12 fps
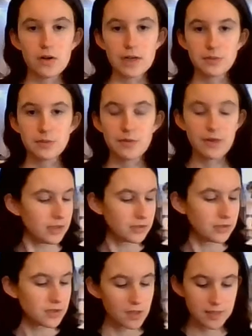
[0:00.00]
Alright, so we're finally on
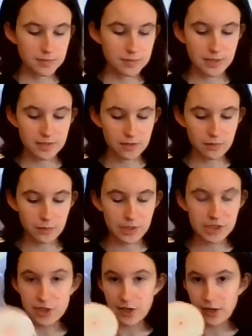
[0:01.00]
to the last present,
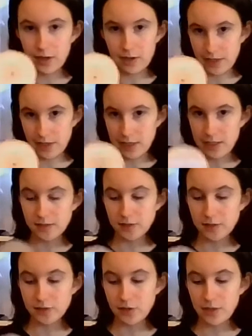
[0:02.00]
which are
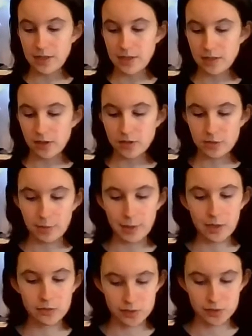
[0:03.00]
these. So these are going to be
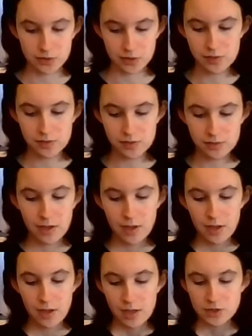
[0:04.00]
coasters.
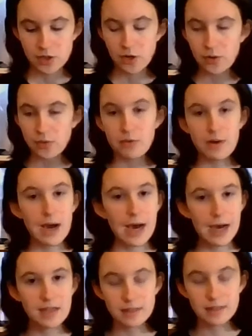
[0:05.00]
So you
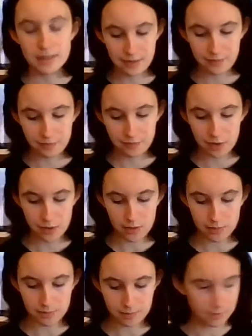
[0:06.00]
can leave
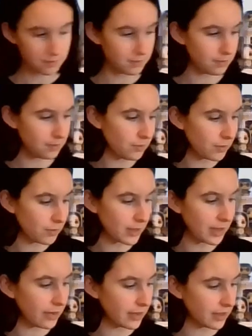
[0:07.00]
them
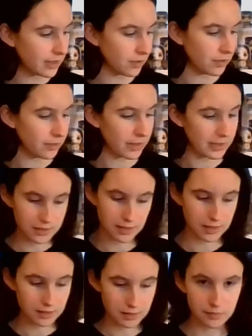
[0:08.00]
without anything on them. I need to
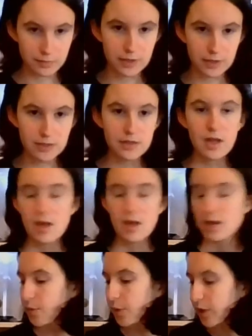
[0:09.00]
get into them first.
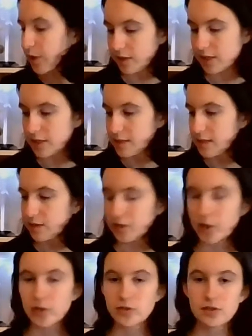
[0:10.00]
So what you're going to need is these
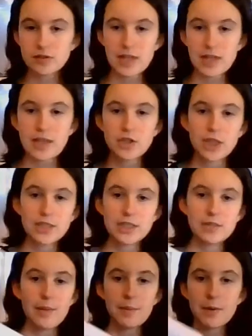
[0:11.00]
coasters, either
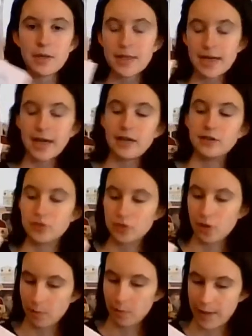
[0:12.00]
tracing paper, you can use
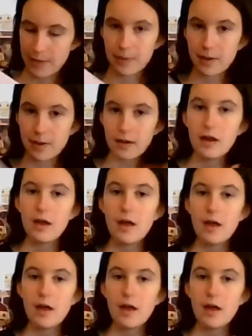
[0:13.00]
normal paper,